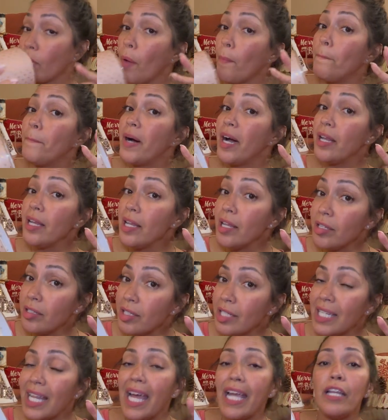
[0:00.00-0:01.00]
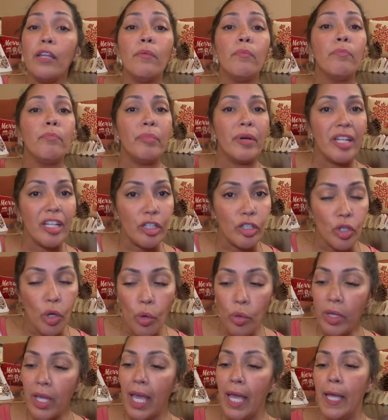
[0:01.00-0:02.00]
But it's light, but it's
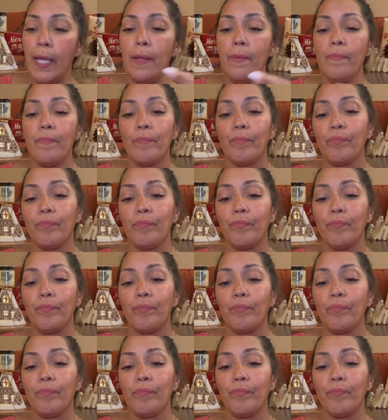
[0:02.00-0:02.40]
okay.